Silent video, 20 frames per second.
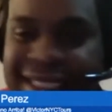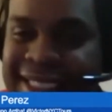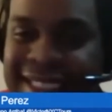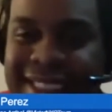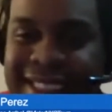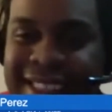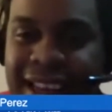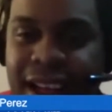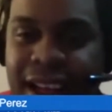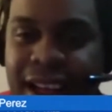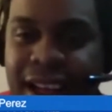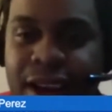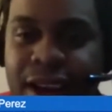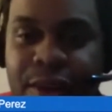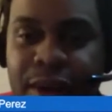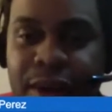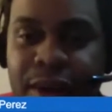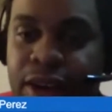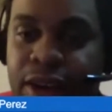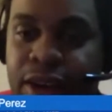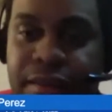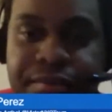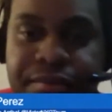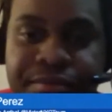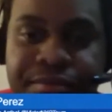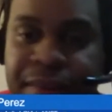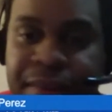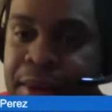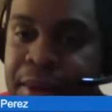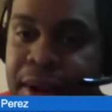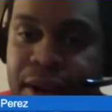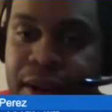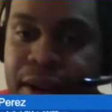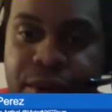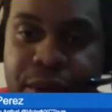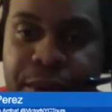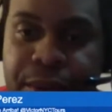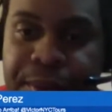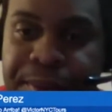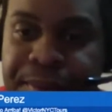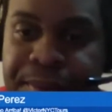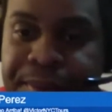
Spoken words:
not really good. I'll be honest with you.